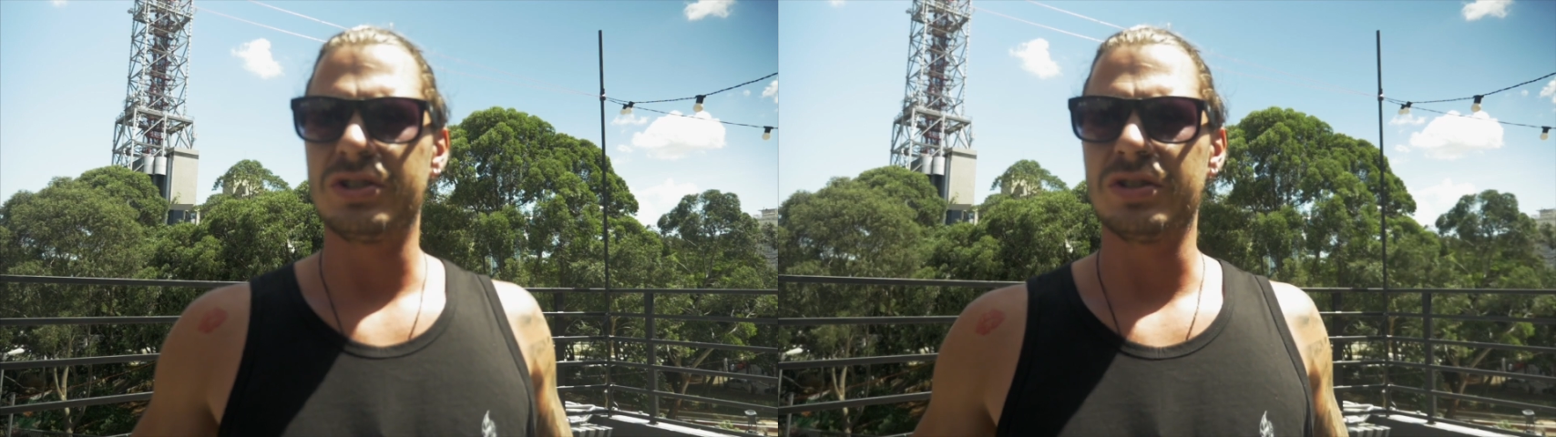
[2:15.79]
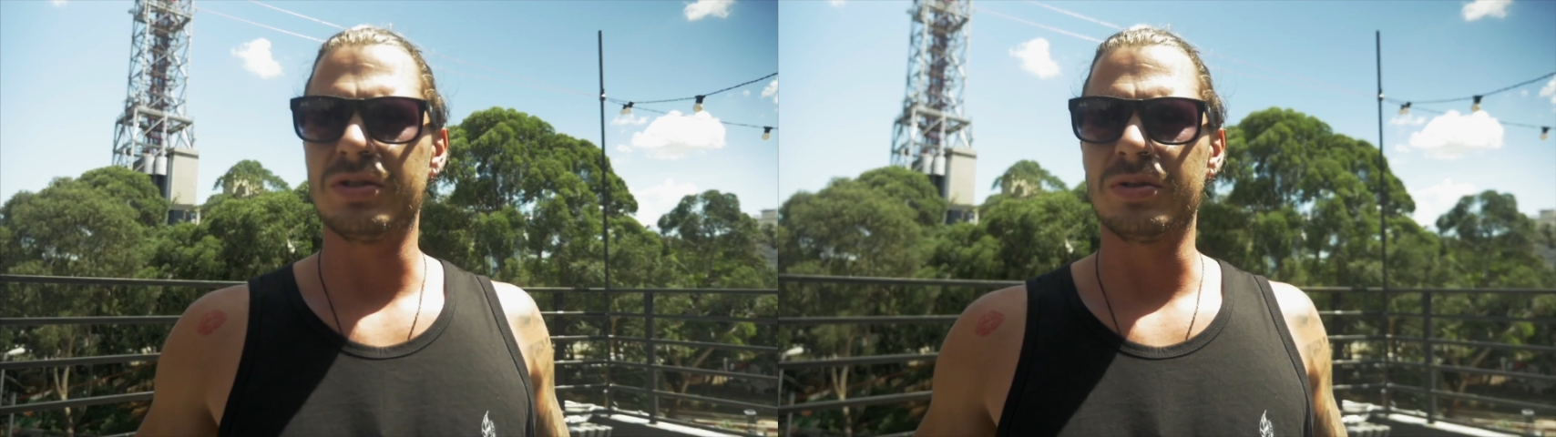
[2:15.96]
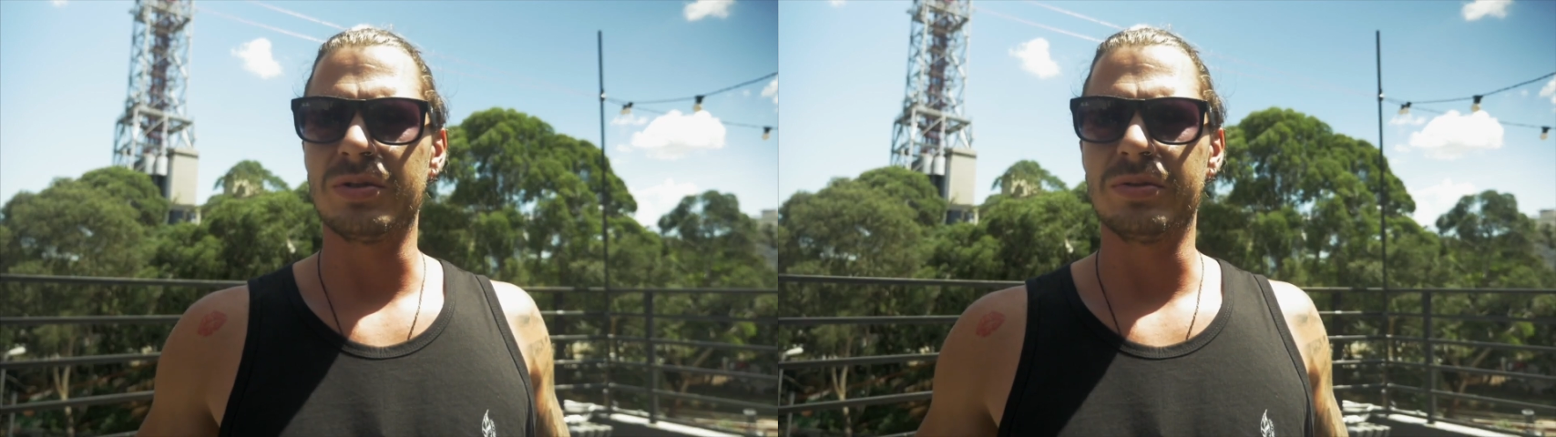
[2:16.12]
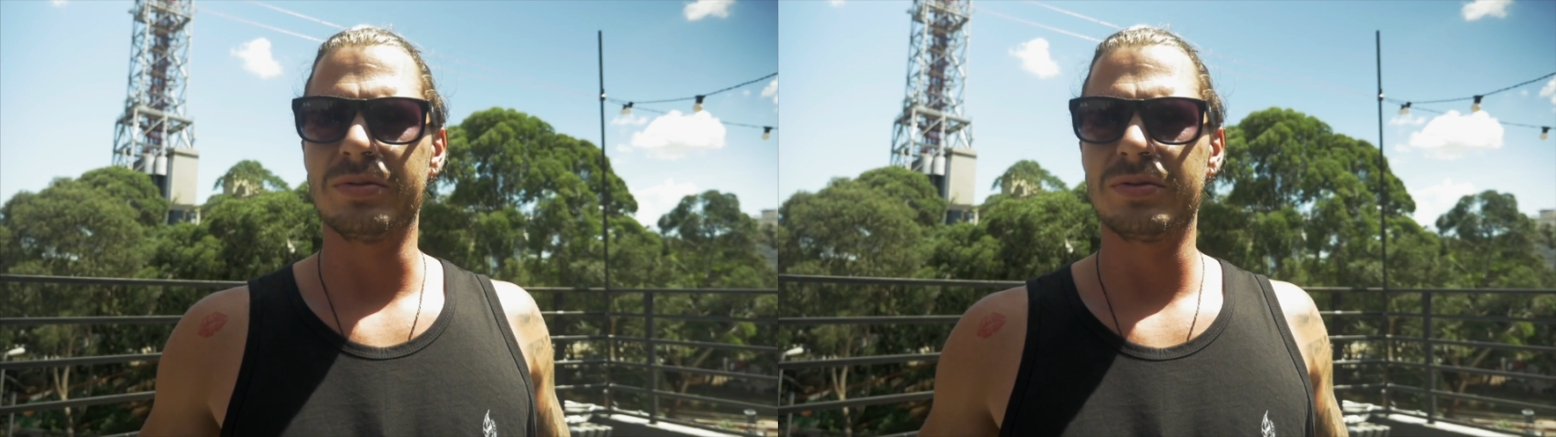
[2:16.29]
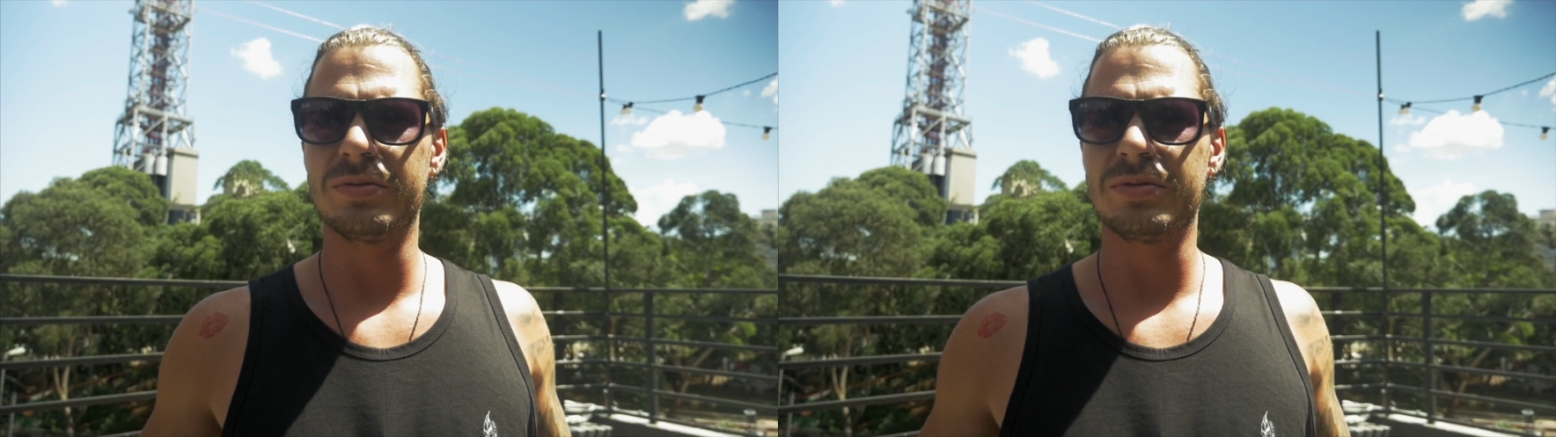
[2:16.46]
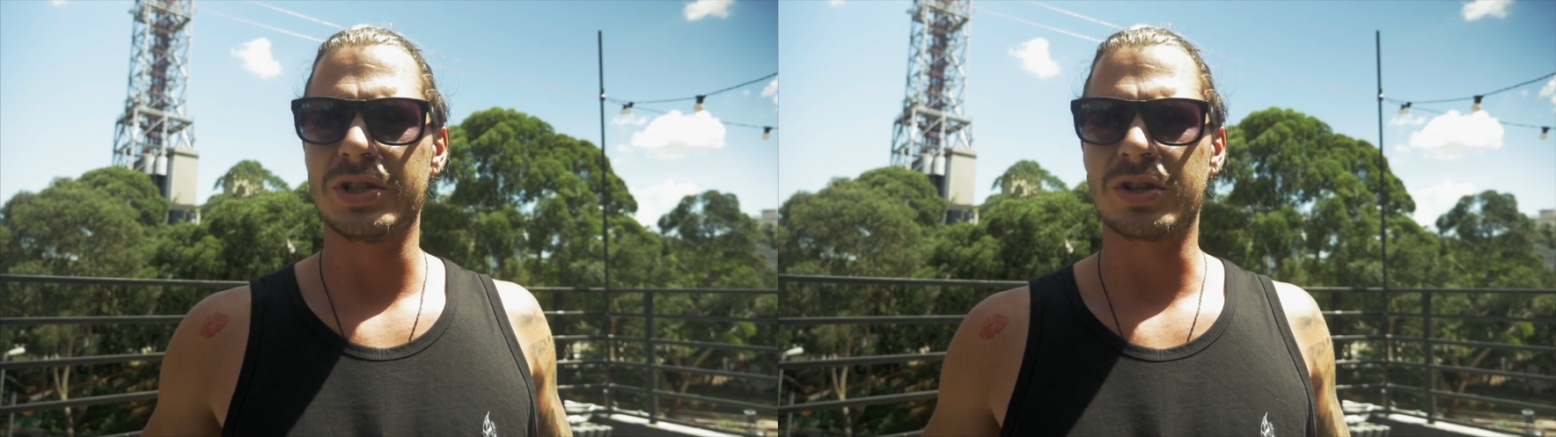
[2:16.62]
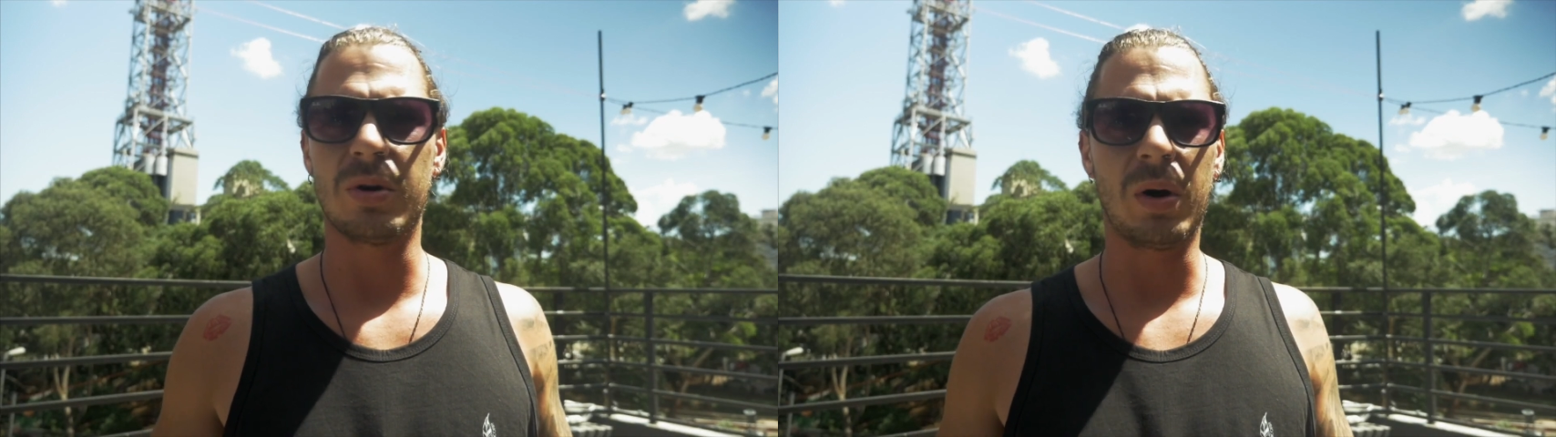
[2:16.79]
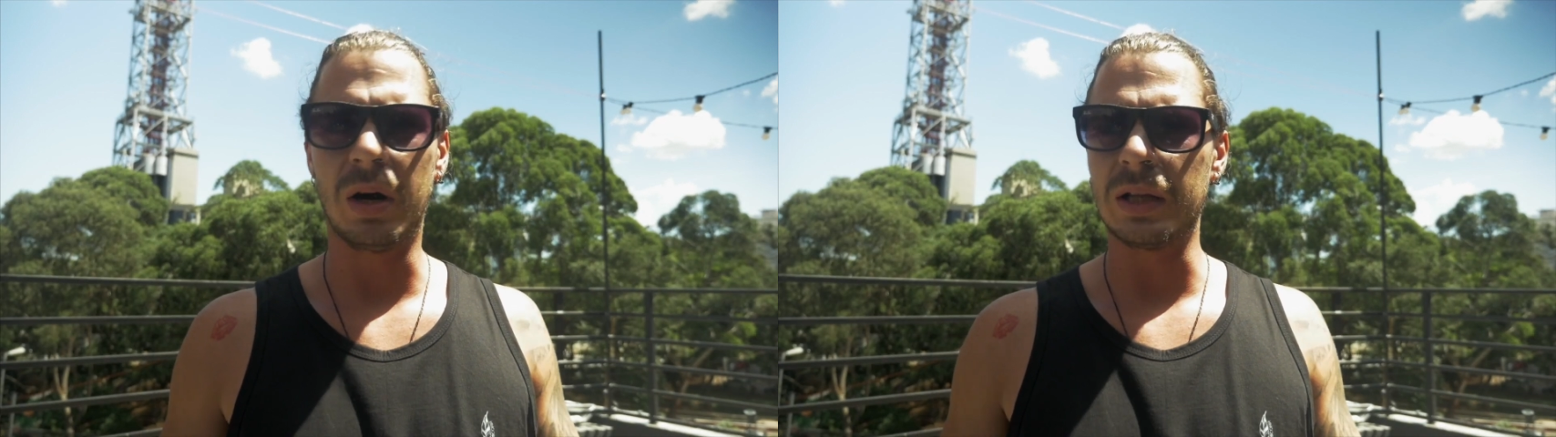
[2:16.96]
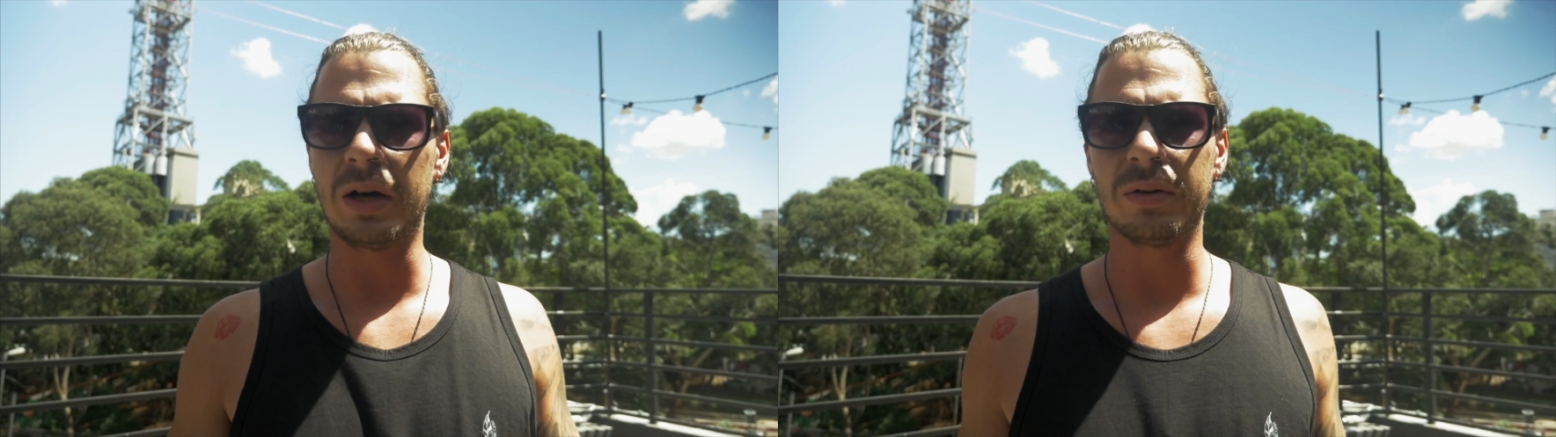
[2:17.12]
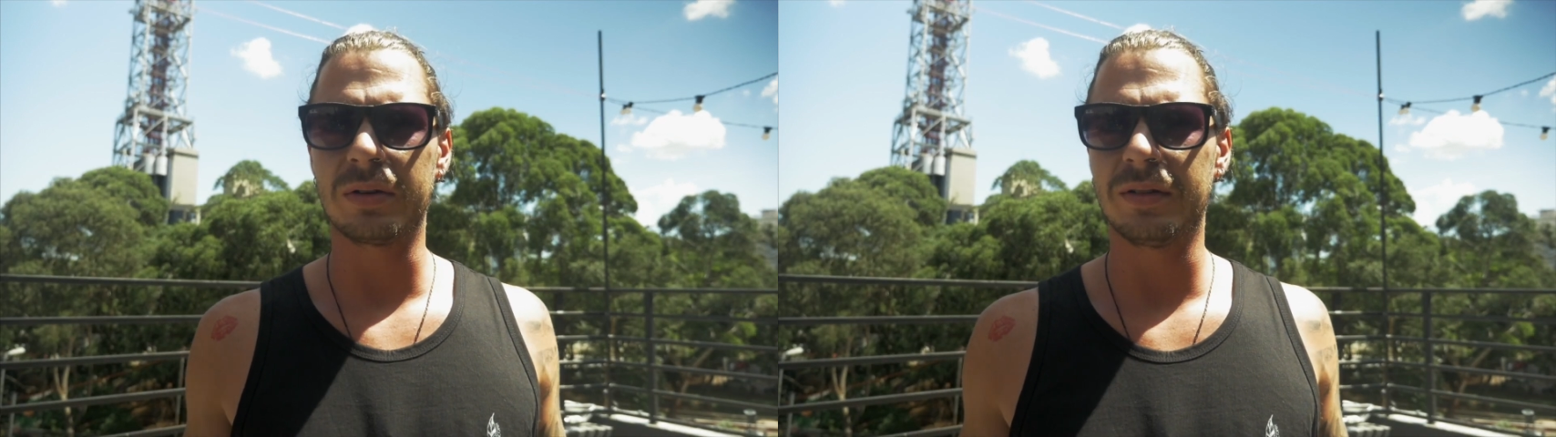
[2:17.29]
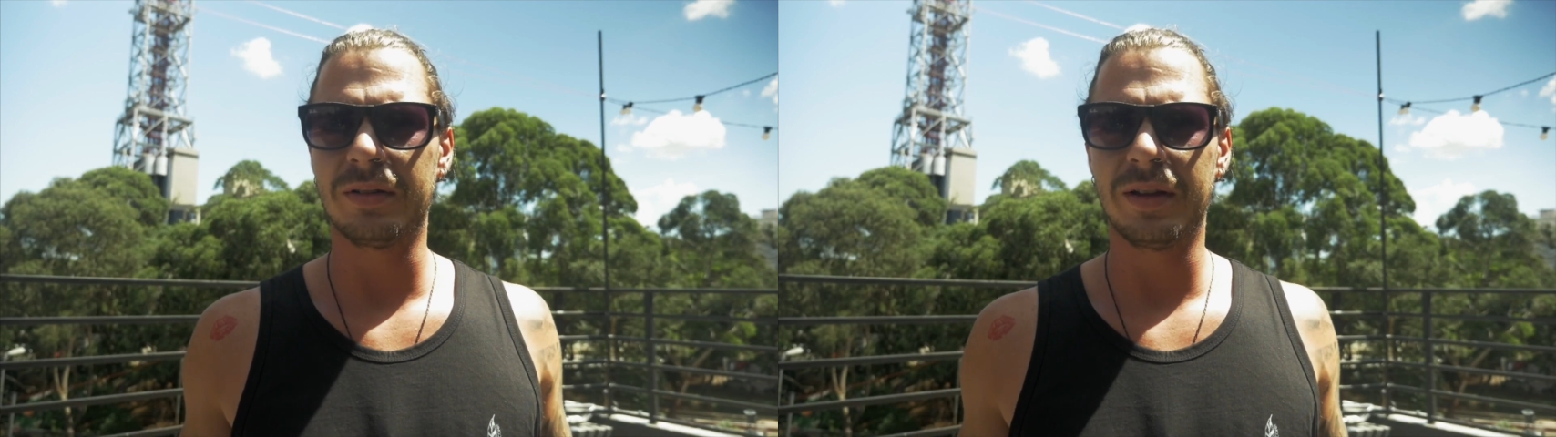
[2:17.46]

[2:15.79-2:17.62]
to just go all out